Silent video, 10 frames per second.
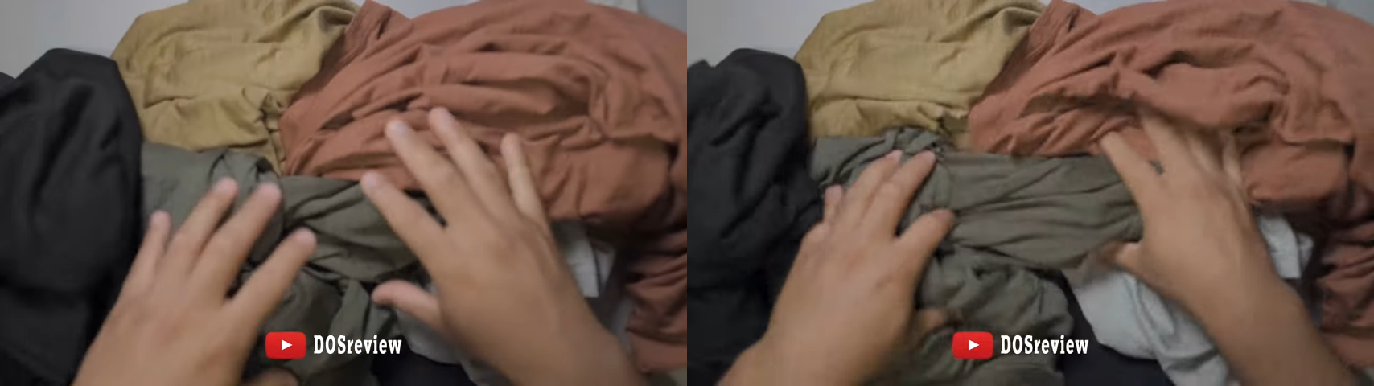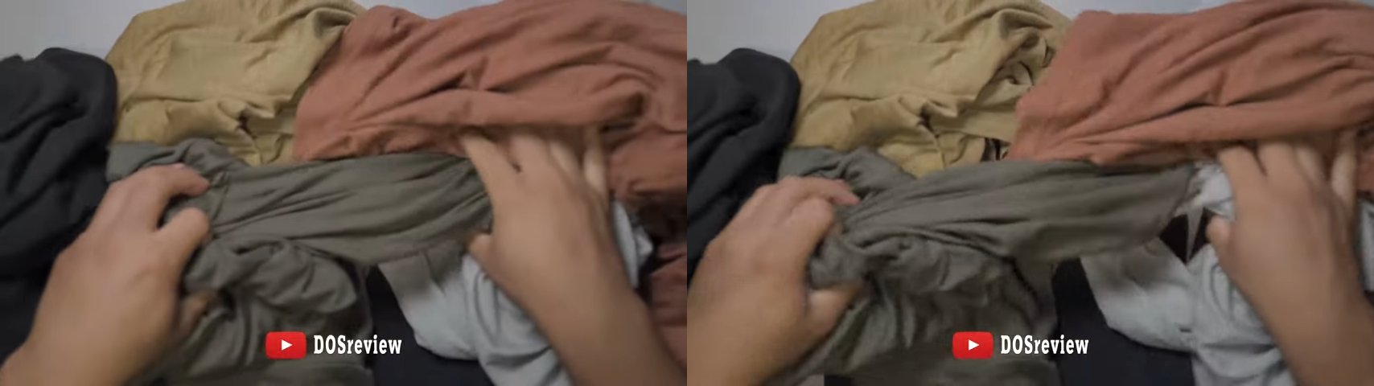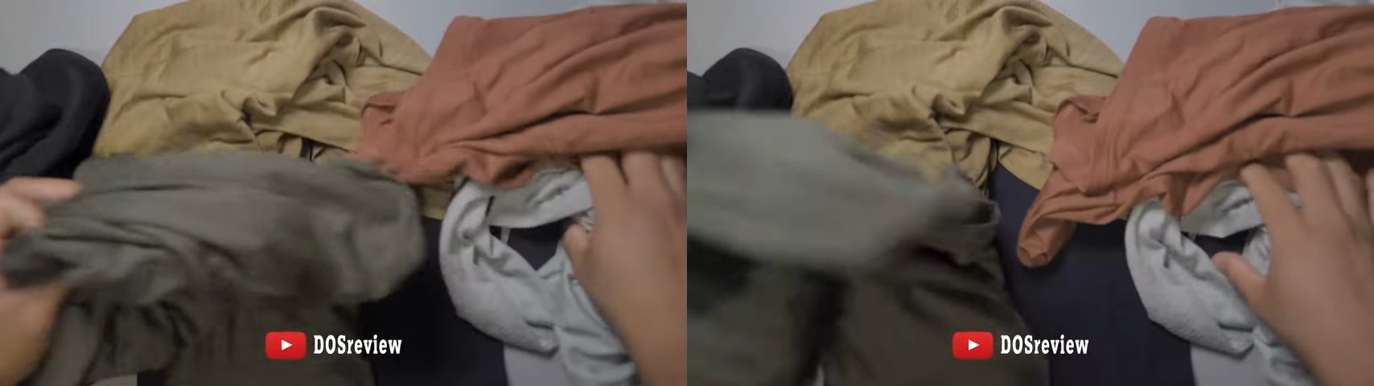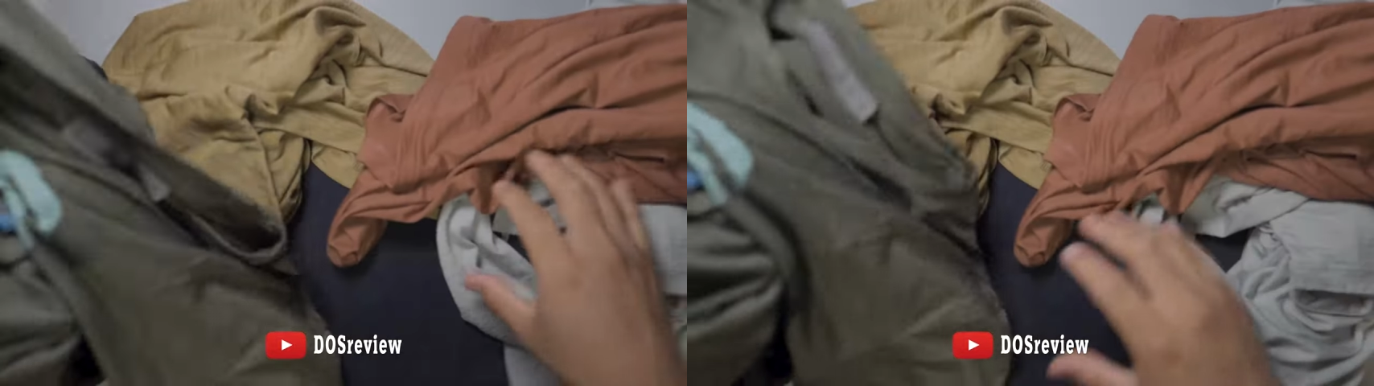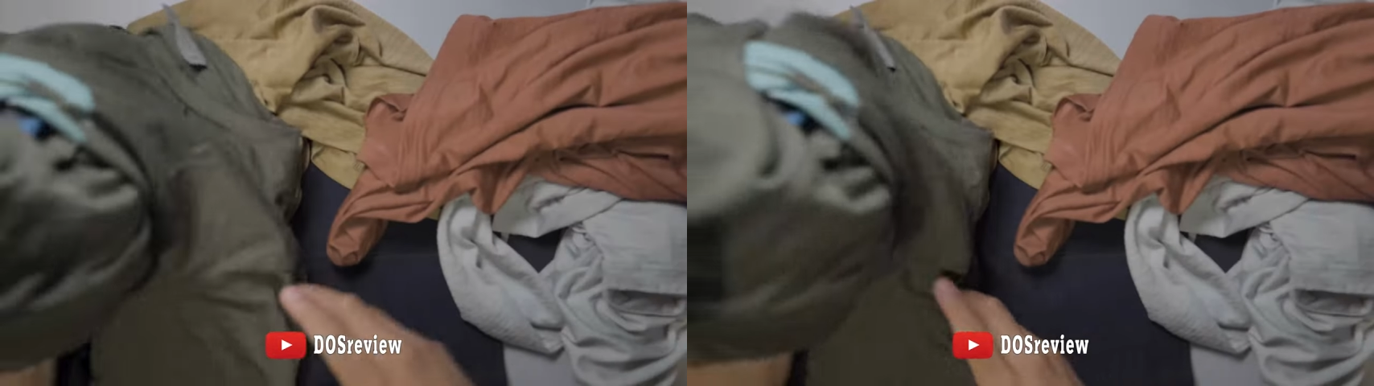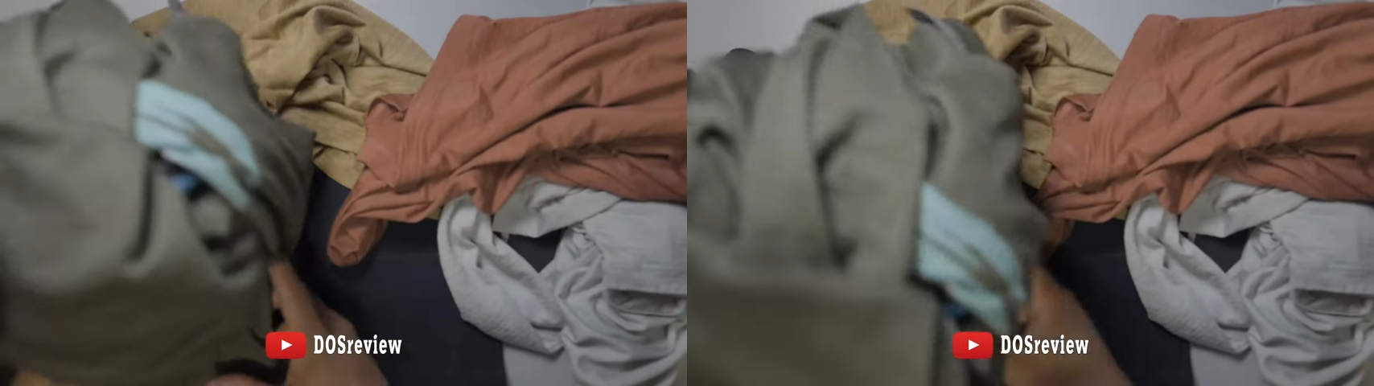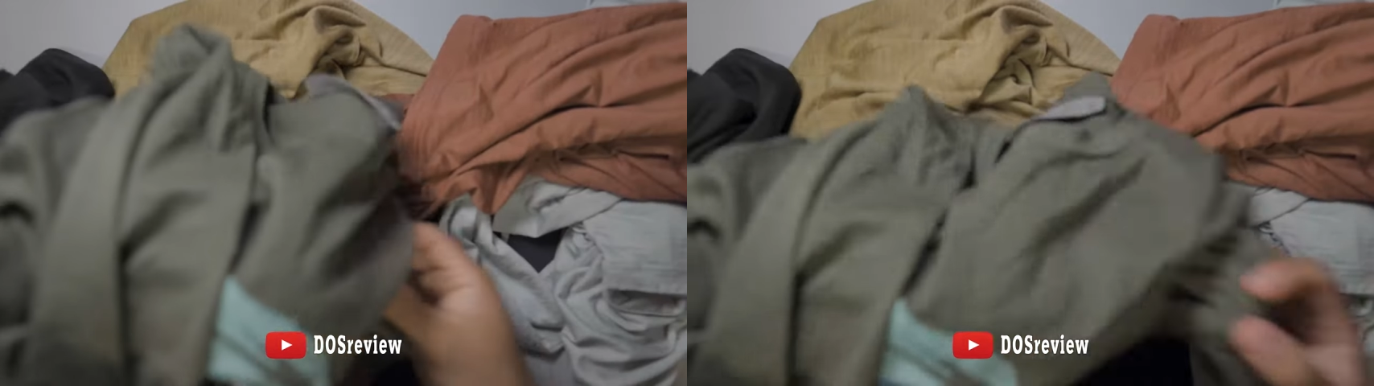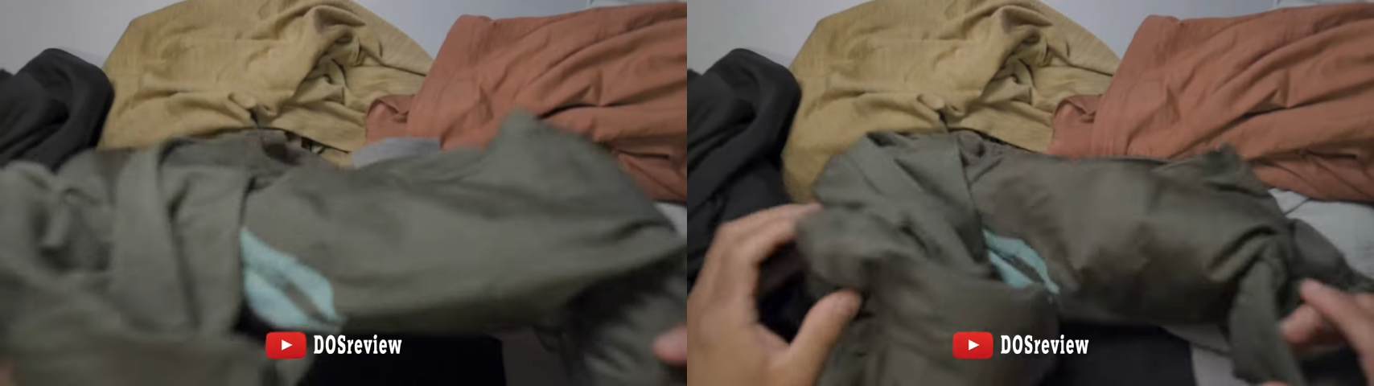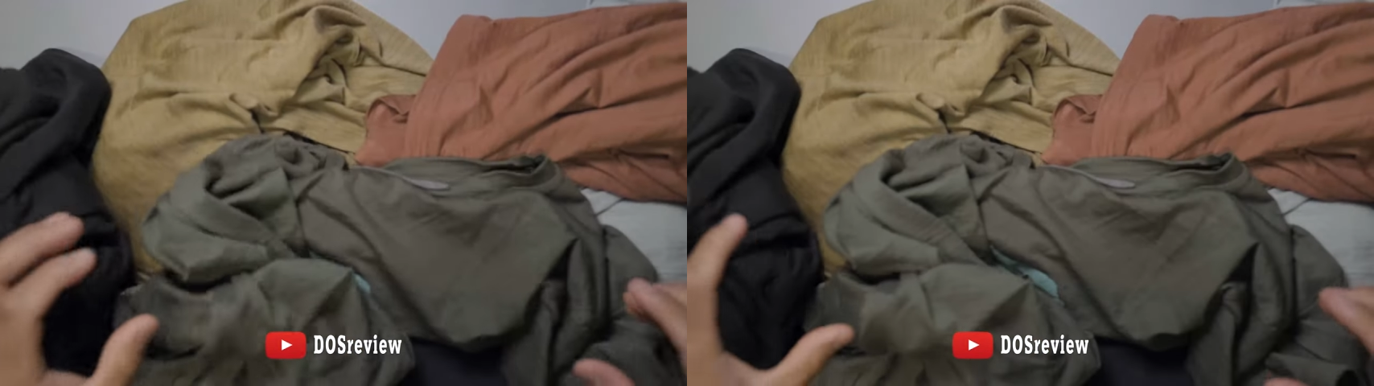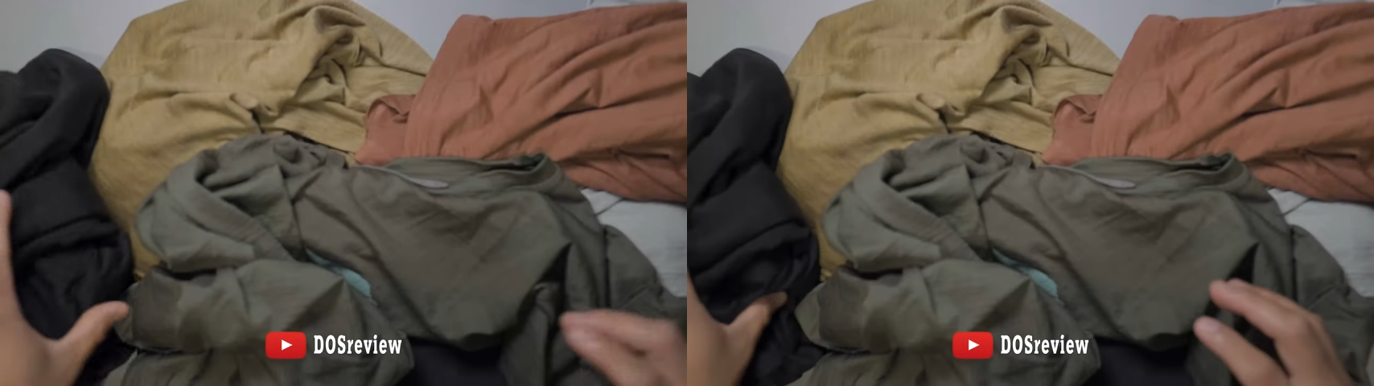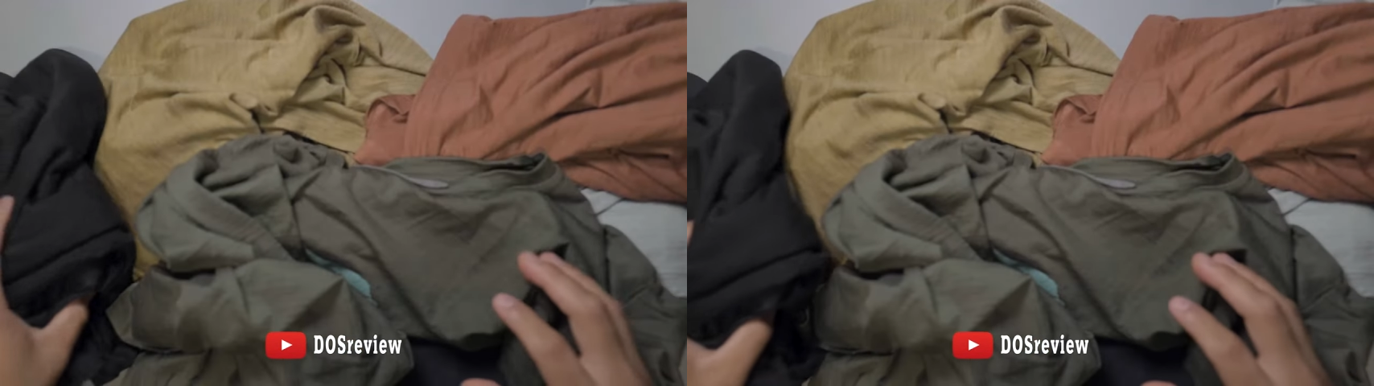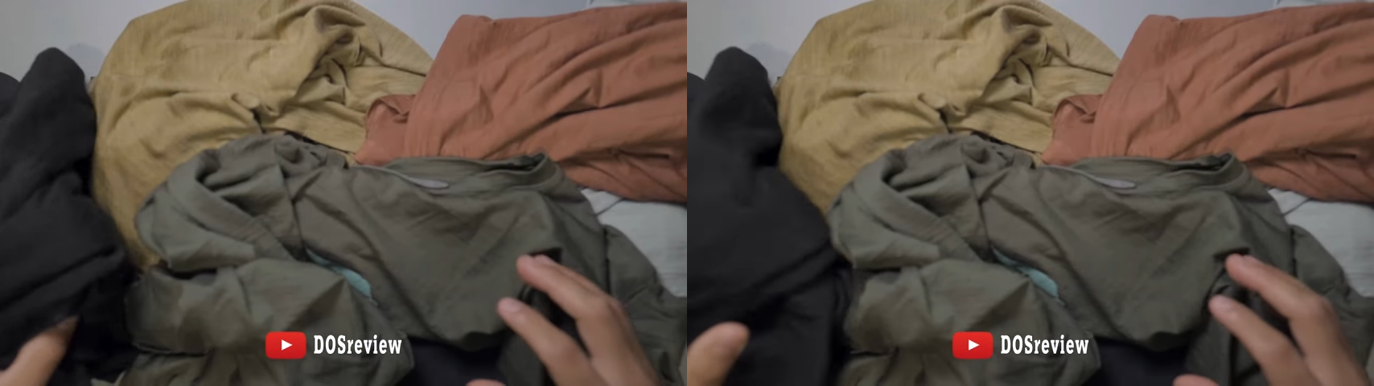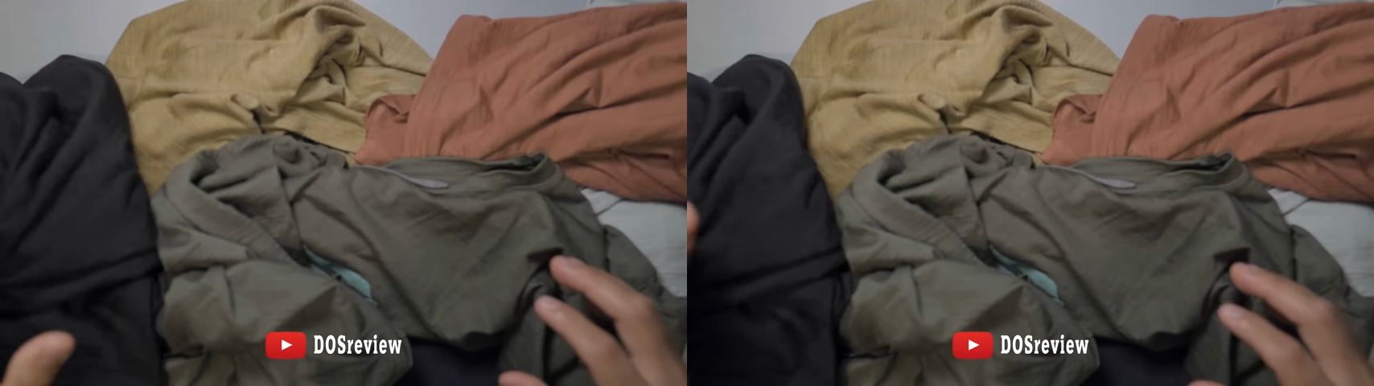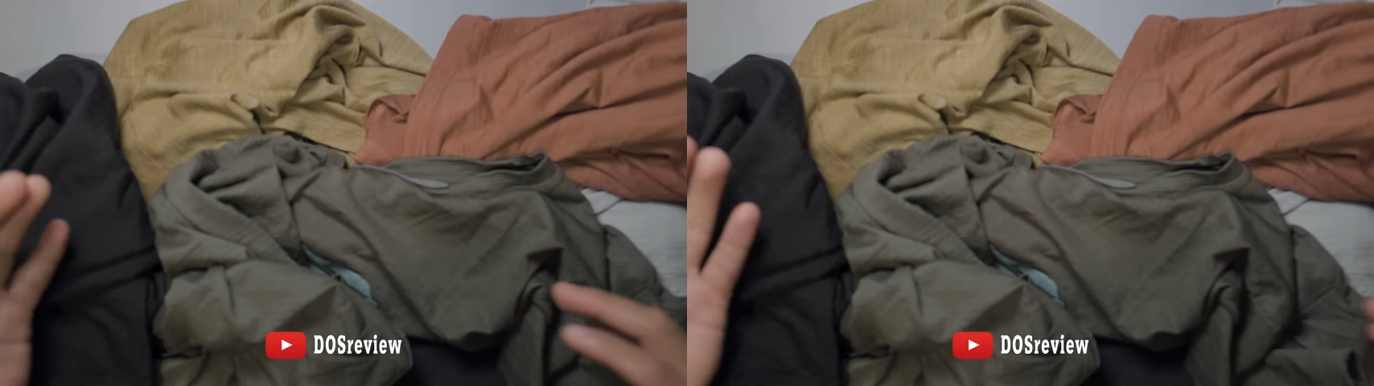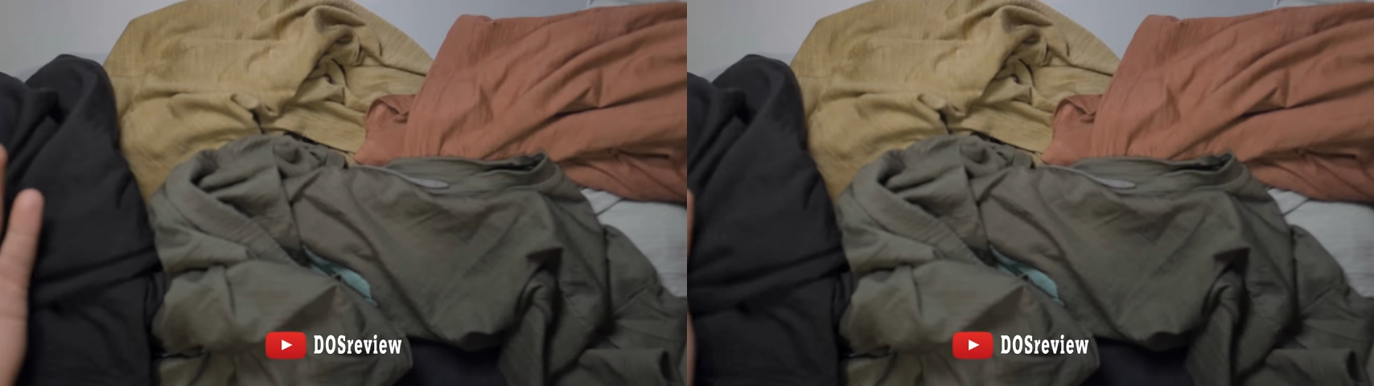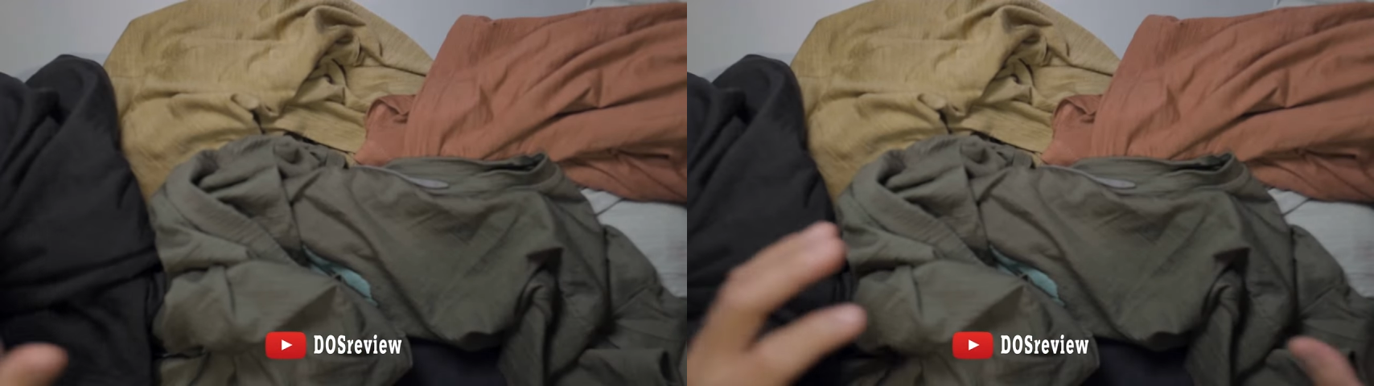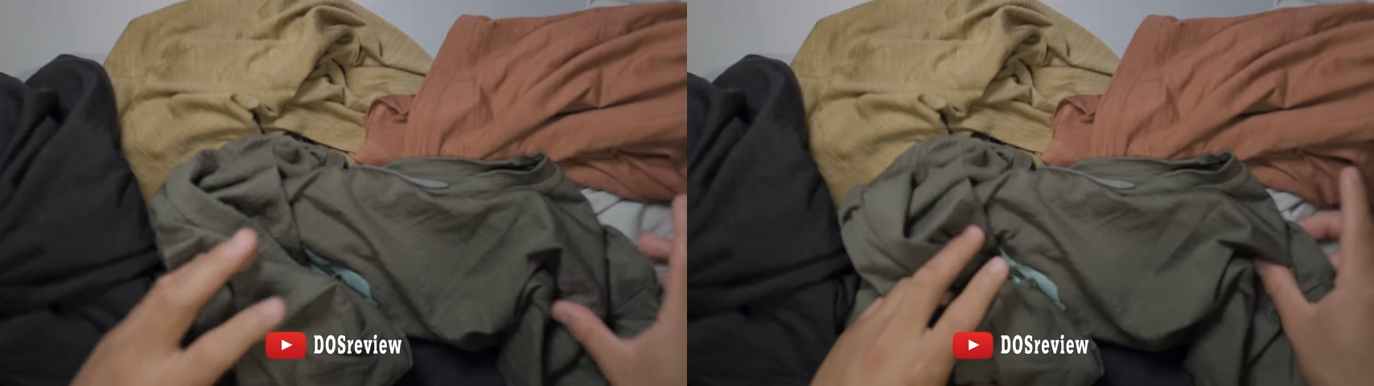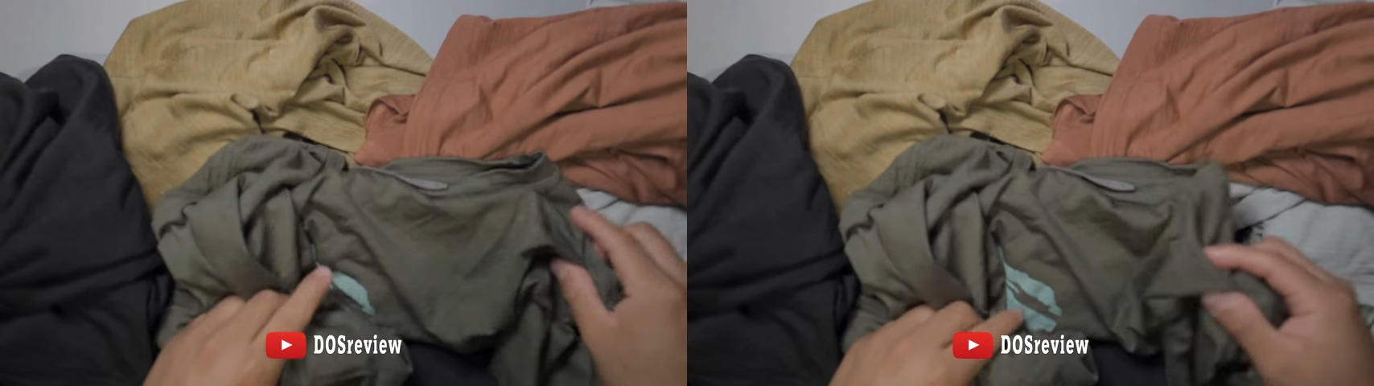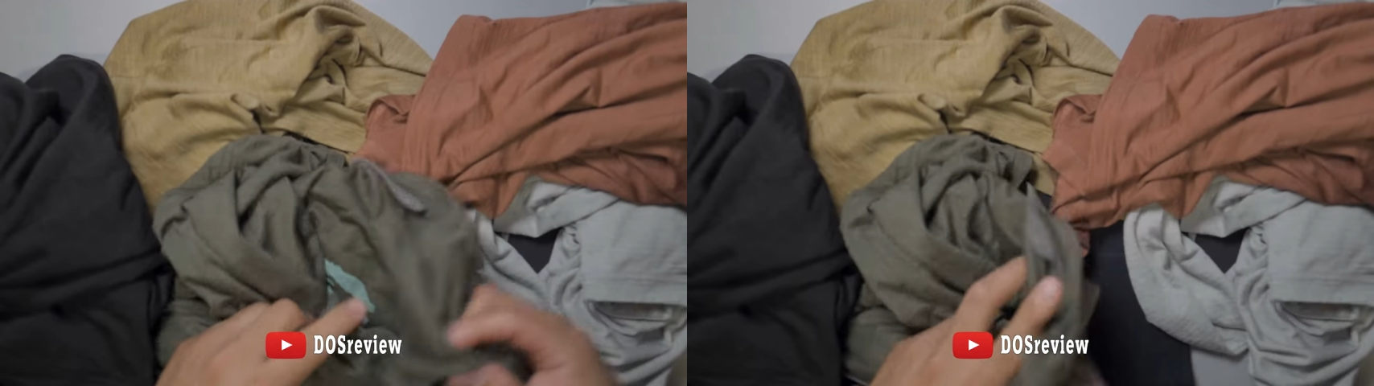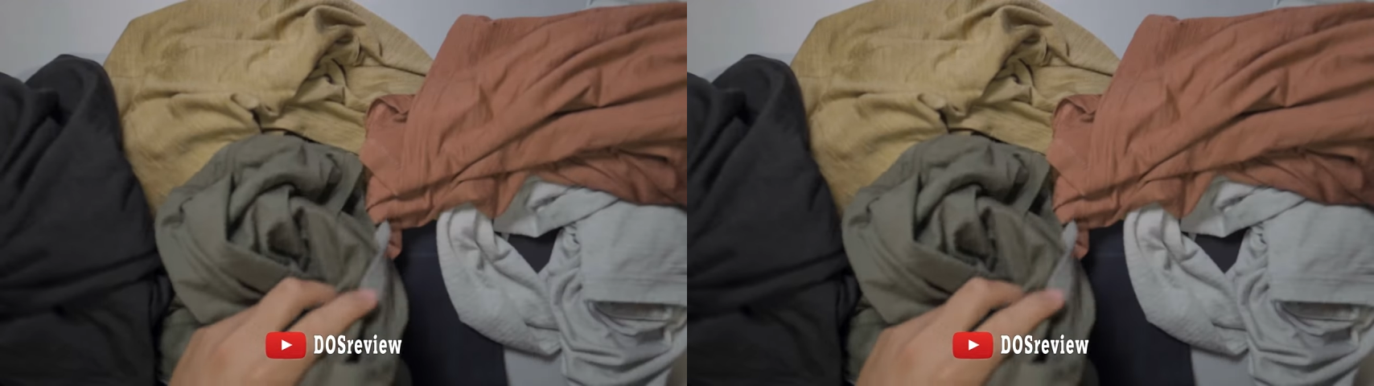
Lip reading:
No face is visible, so there are no lips to read.